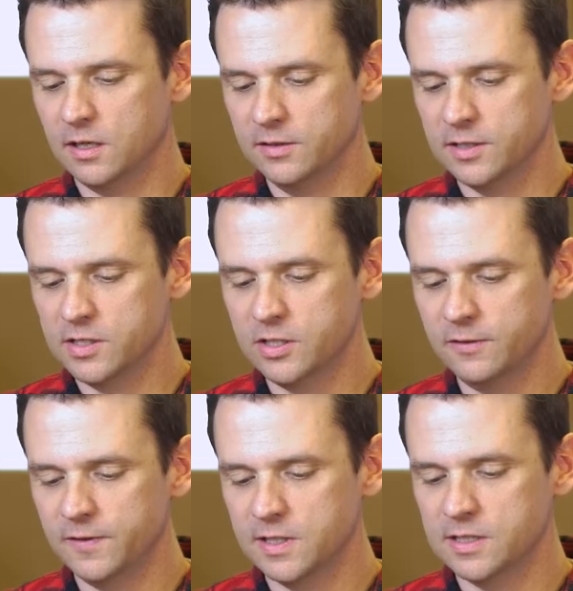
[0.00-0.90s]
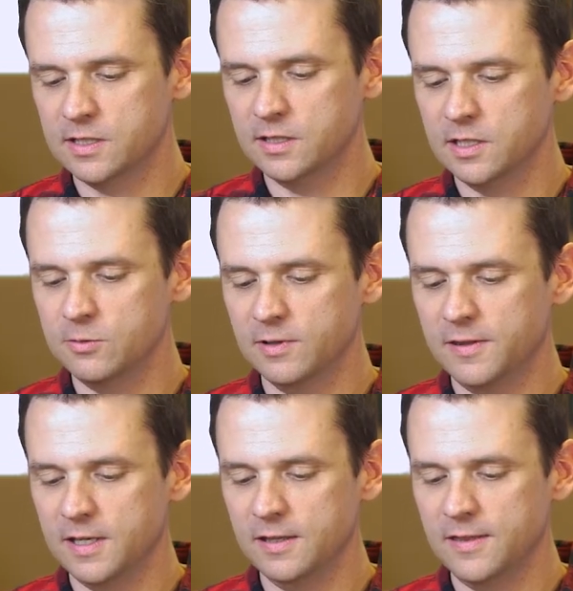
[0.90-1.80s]
on the surface, you would
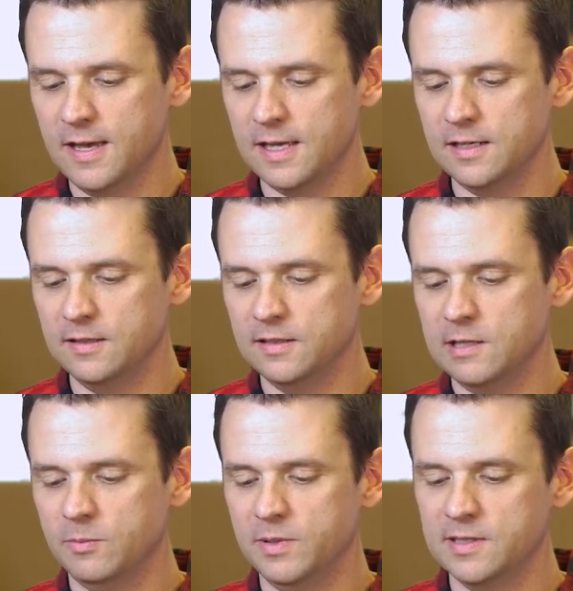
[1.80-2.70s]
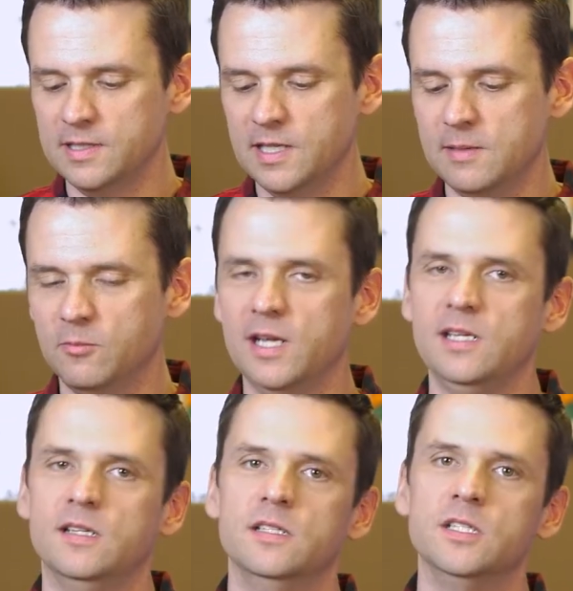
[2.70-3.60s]
think that they would be the same, right?
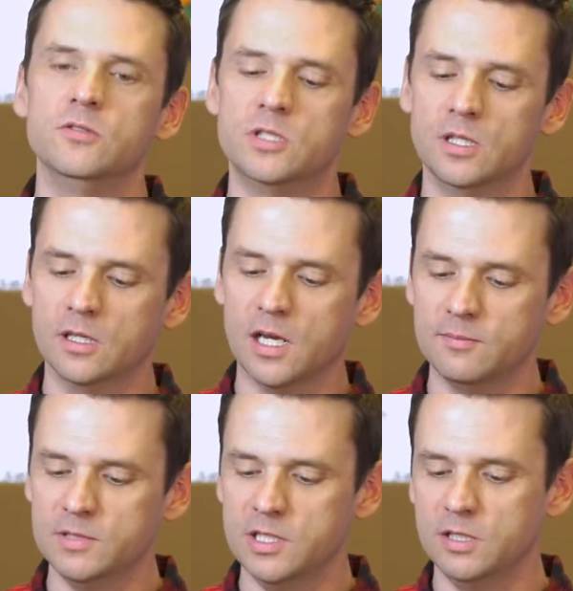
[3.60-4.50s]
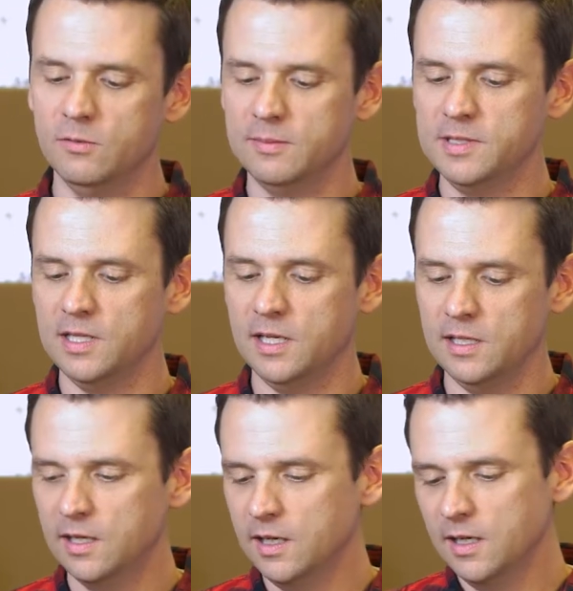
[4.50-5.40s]
A user comes to your website,
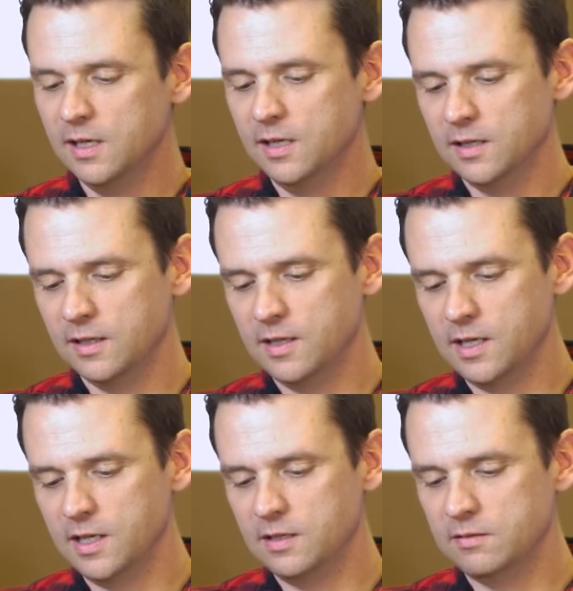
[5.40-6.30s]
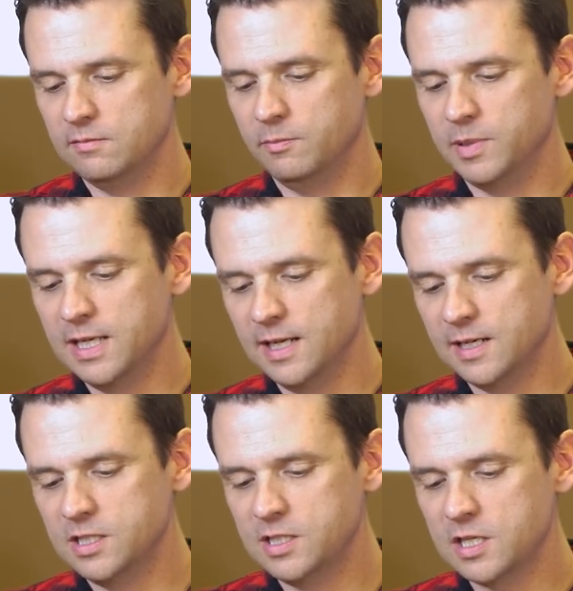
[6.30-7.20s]
they begin a
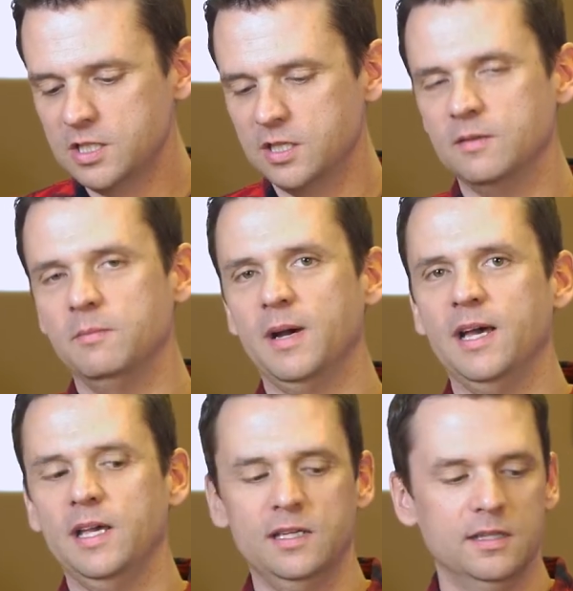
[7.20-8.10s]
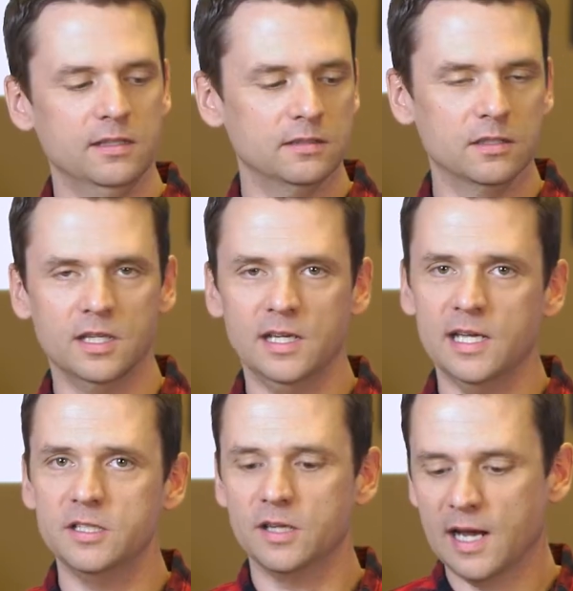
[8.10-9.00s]
session by looking
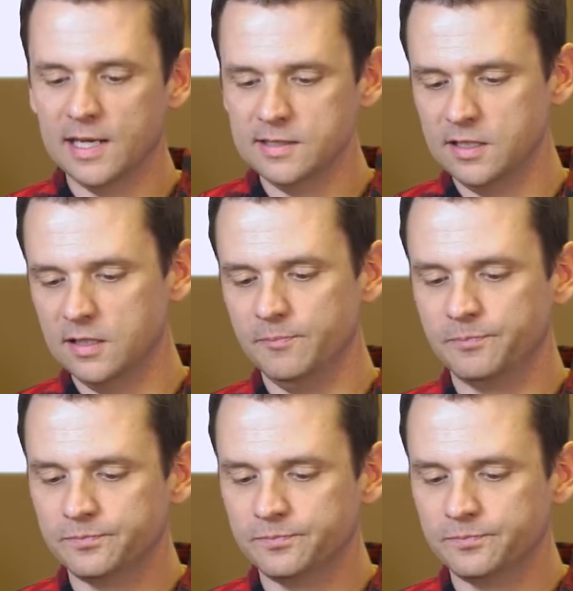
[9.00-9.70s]
at your content